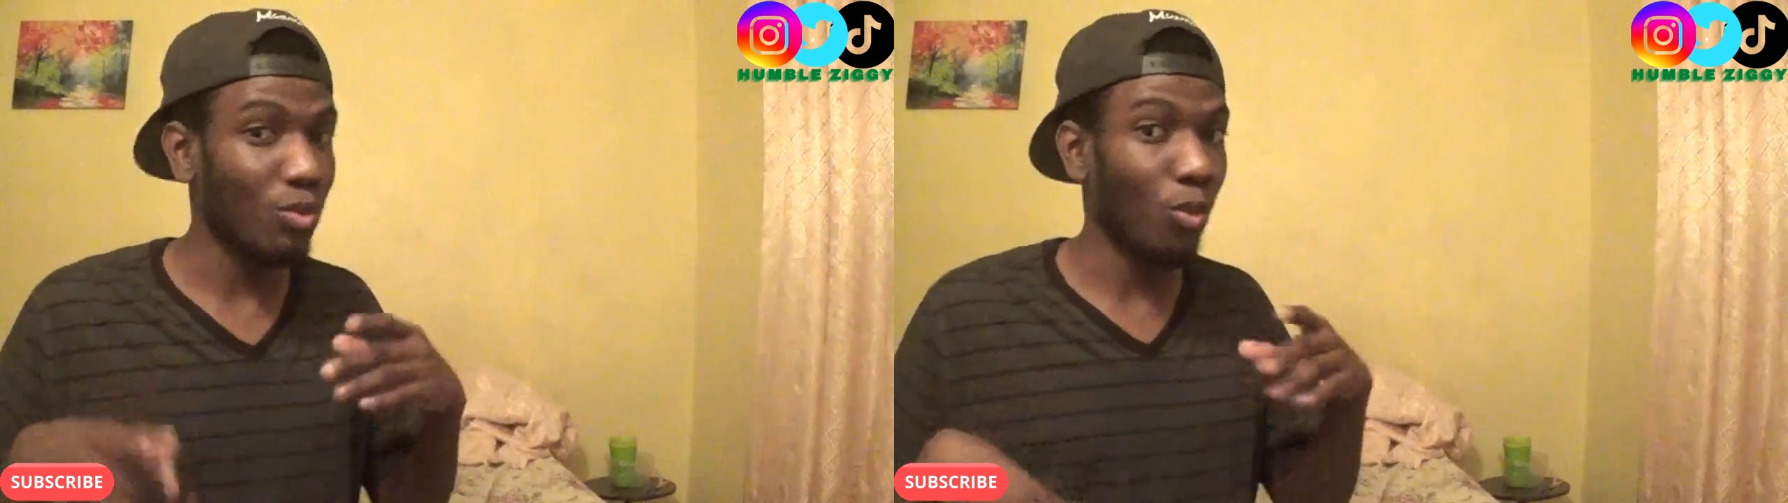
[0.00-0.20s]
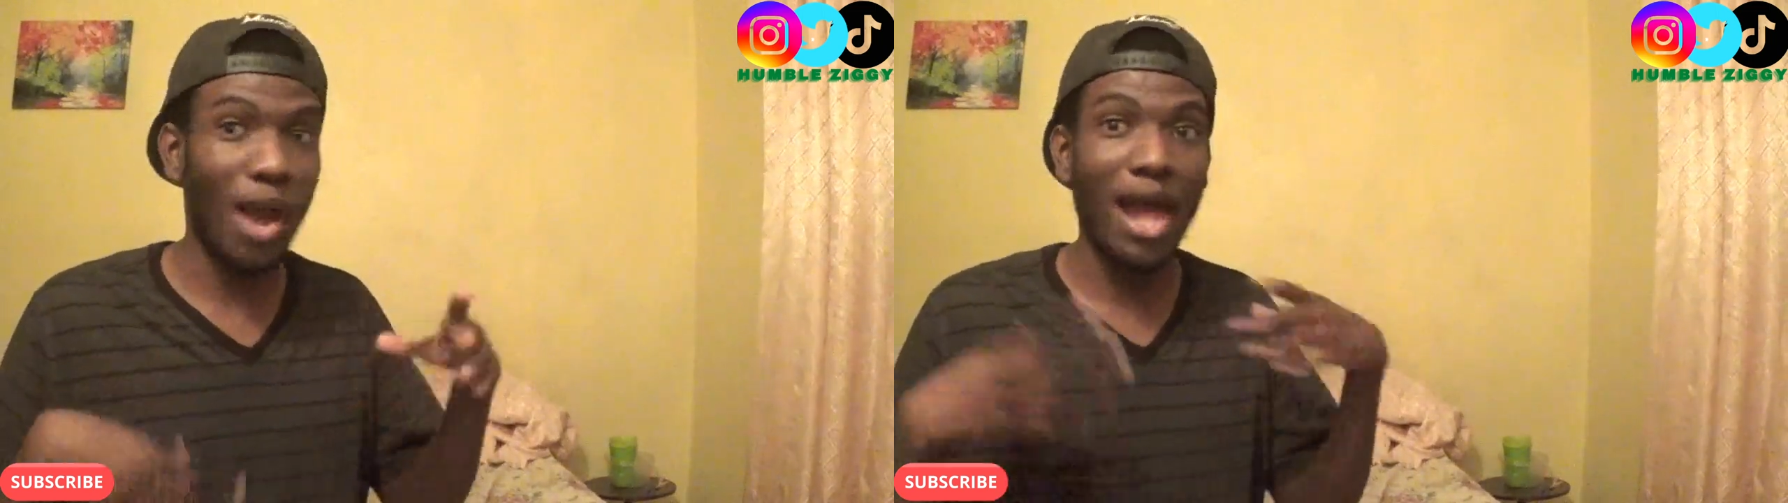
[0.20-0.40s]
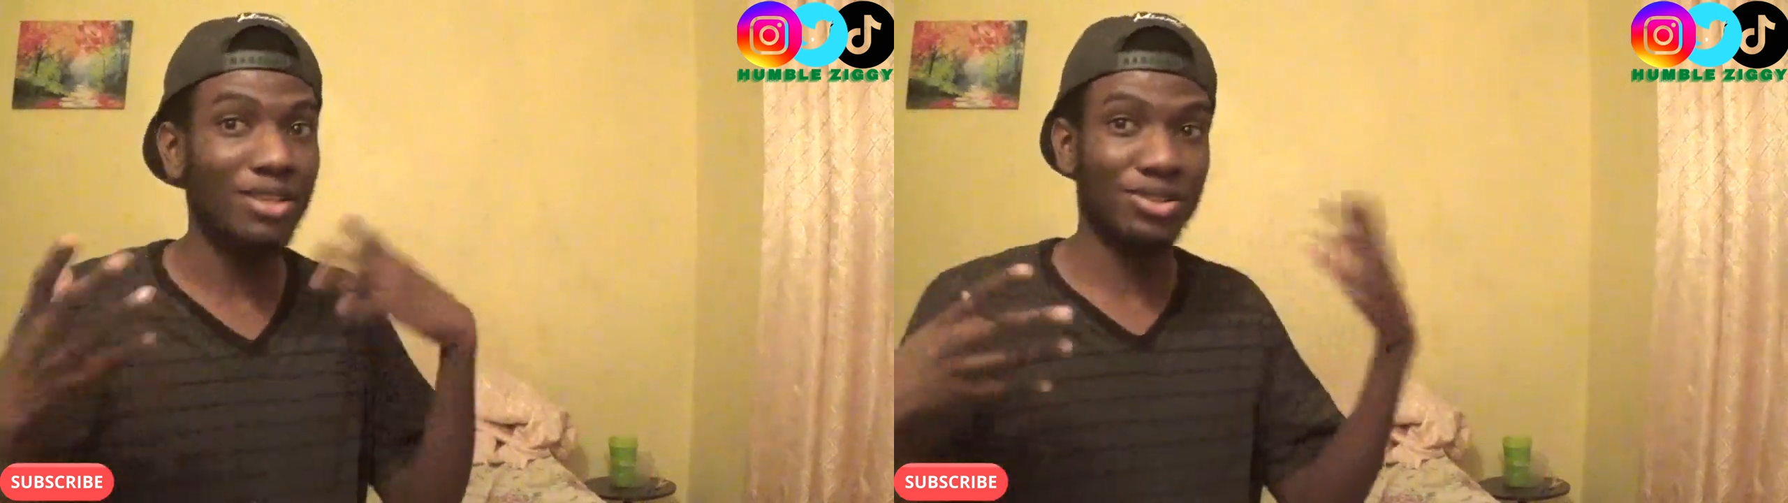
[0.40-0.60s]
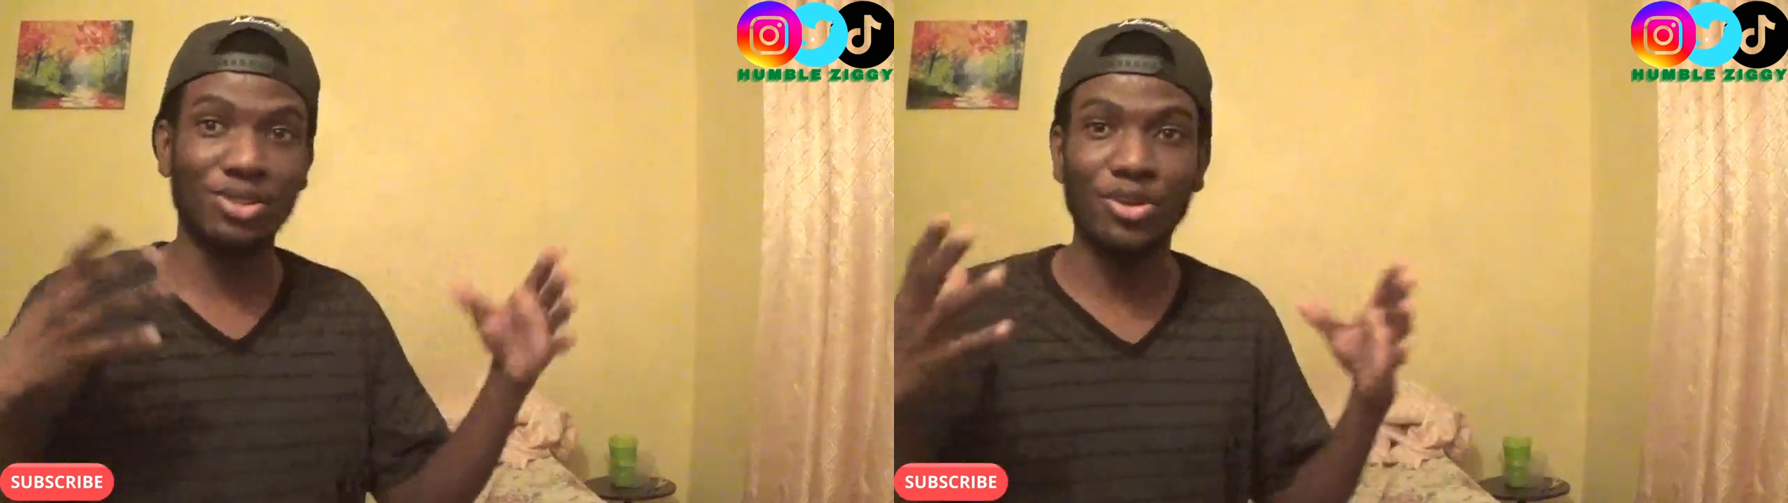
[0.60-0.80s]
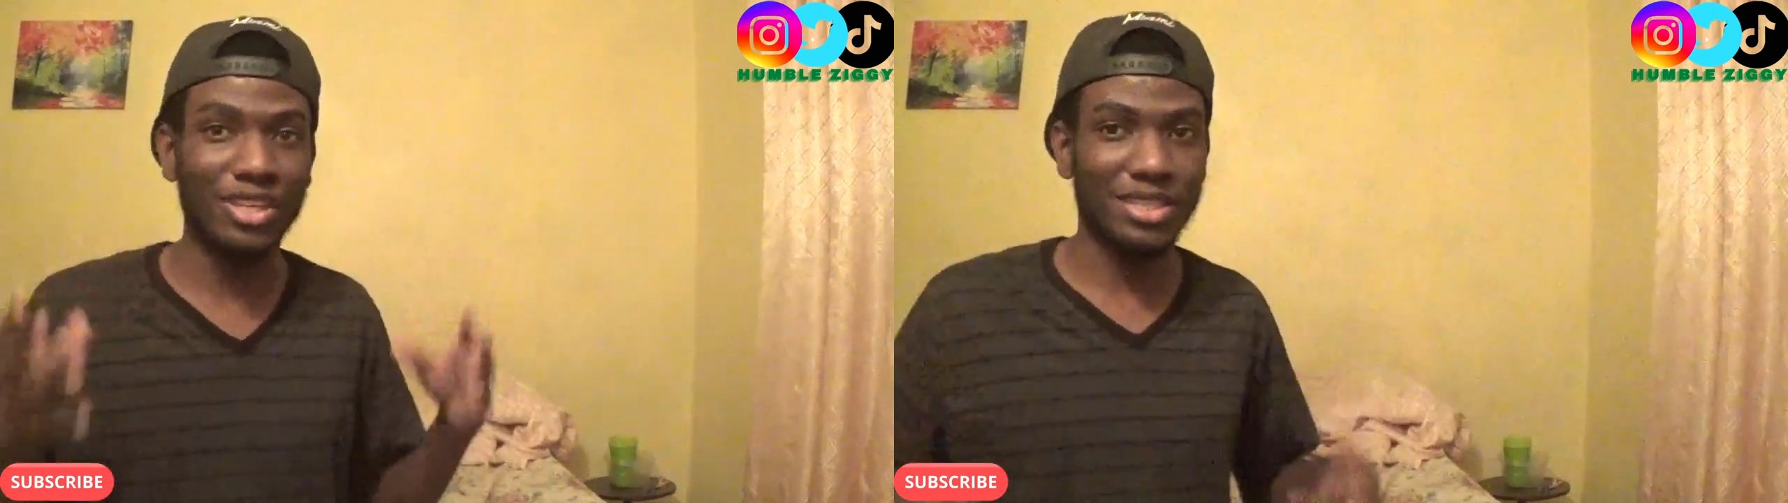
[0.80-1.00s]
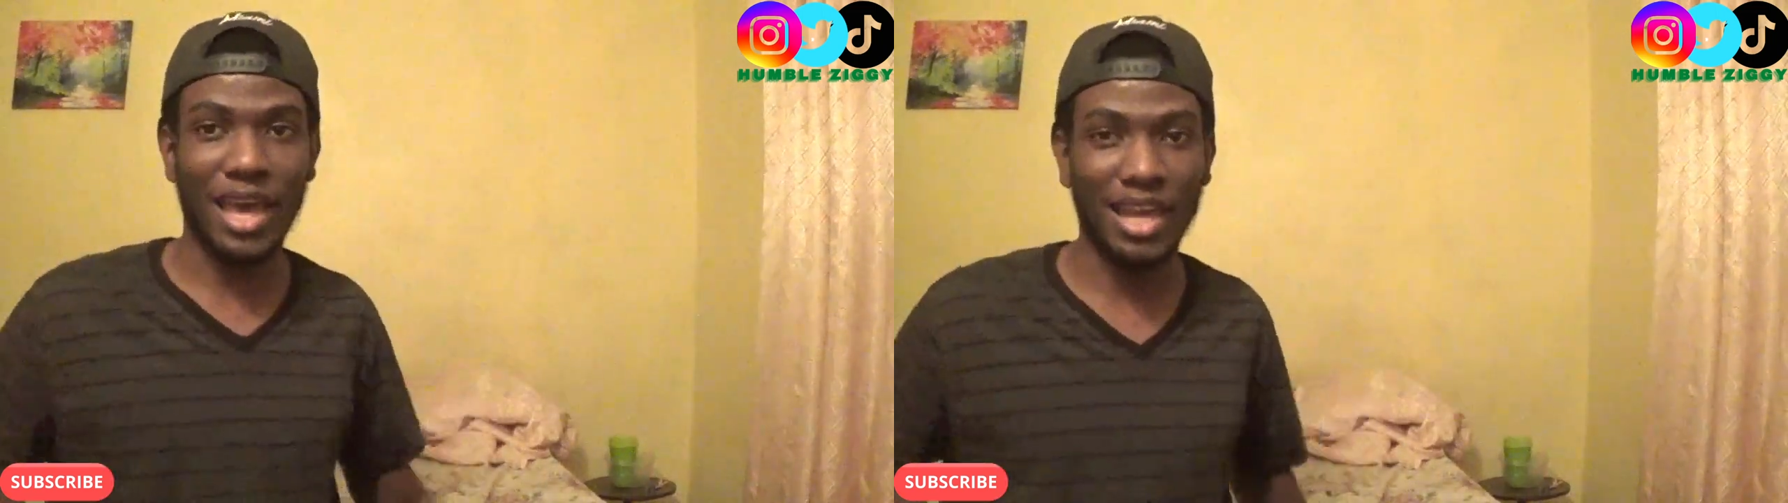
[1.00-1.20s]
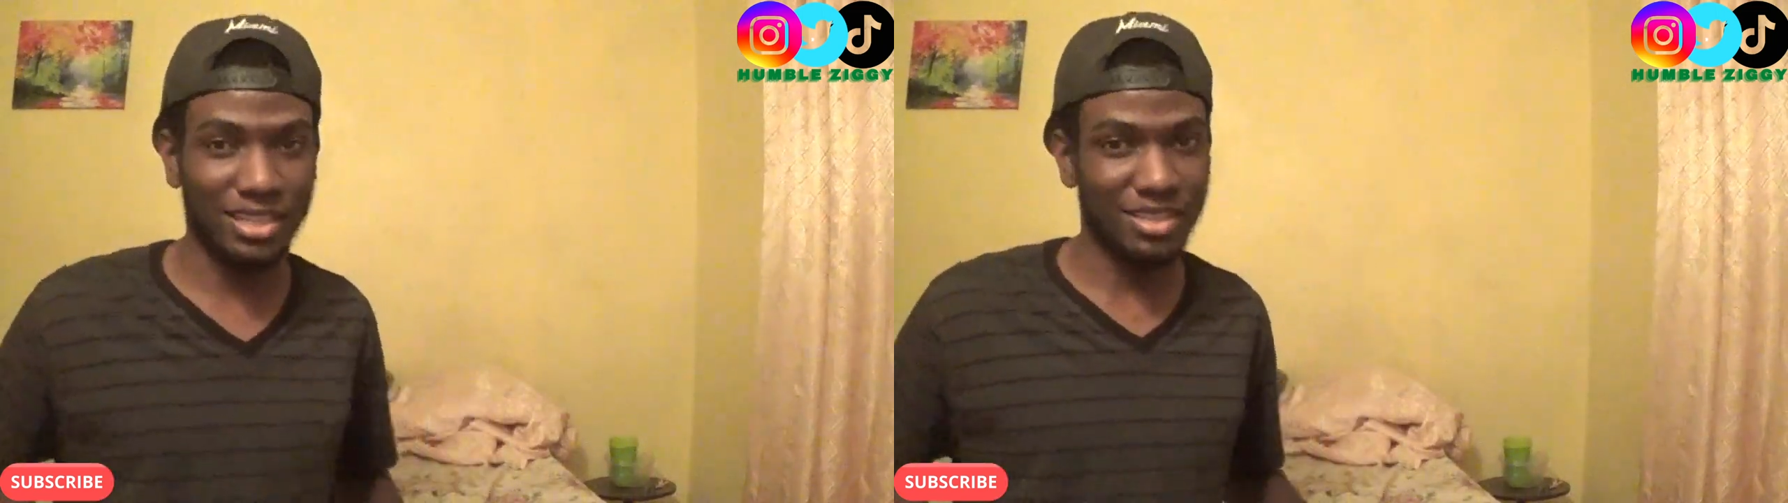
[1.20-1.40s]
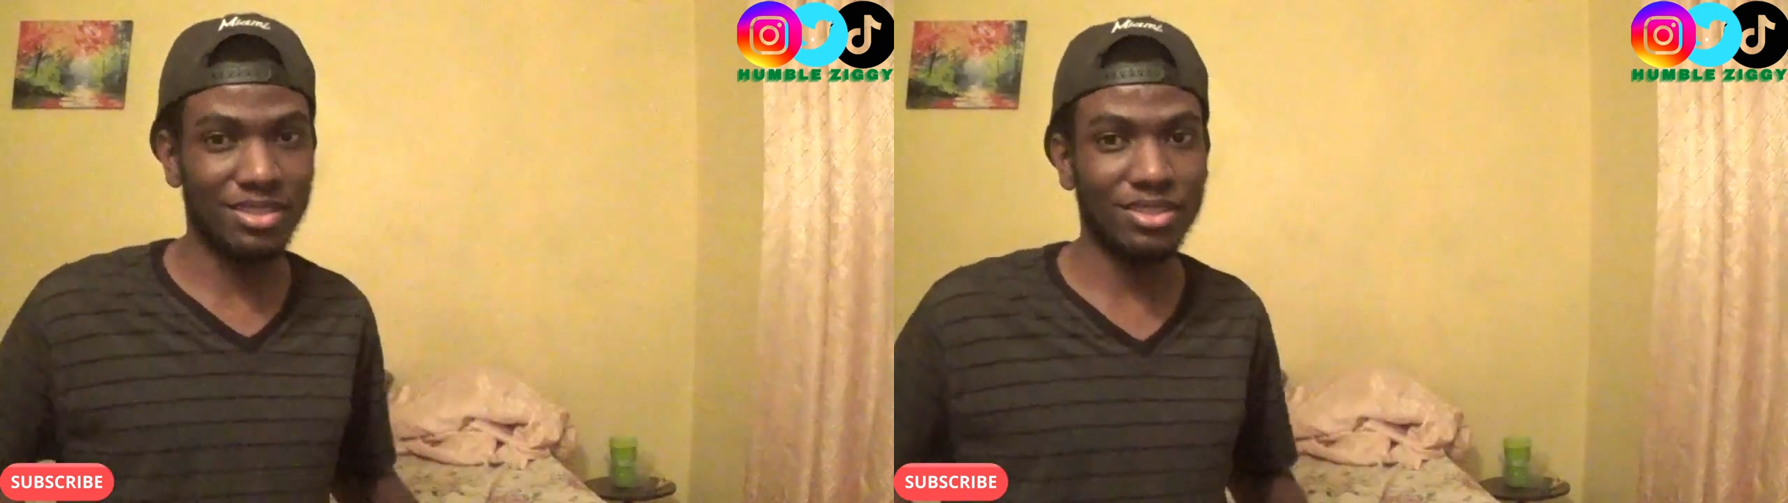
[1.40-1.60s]
wild circus act
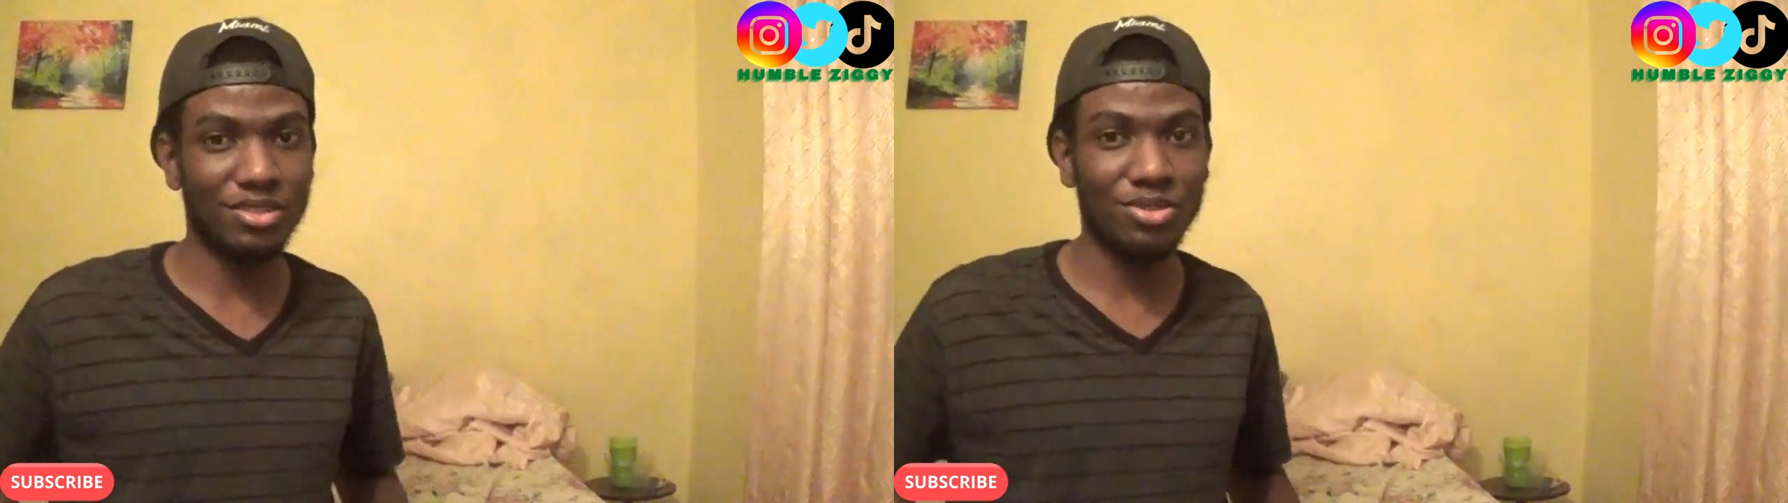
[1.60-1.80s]
and such.